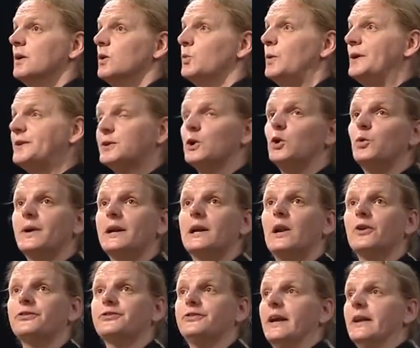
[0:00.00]
we thought we'd
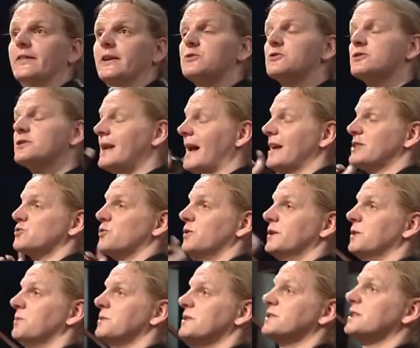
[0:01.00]
lost it. This was an
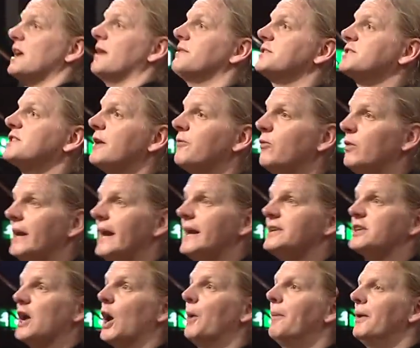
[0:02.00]
asteroid that we discovered several
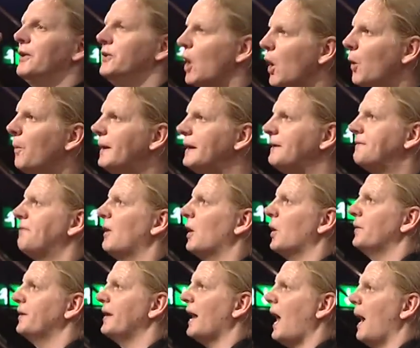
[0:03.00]
years ago, but nobody
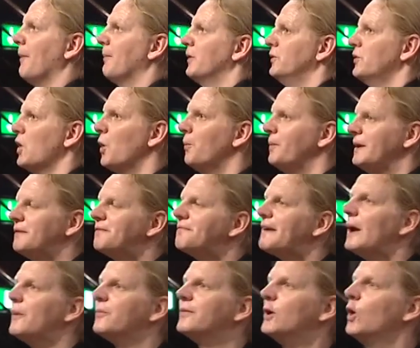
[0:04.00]
followed it up. Nobody
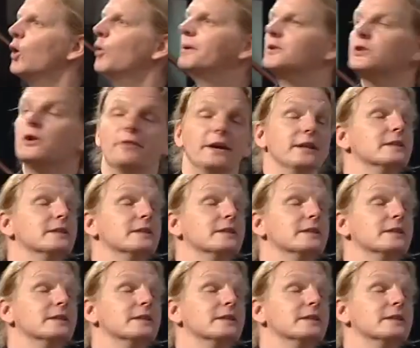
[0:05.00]
found the orbit of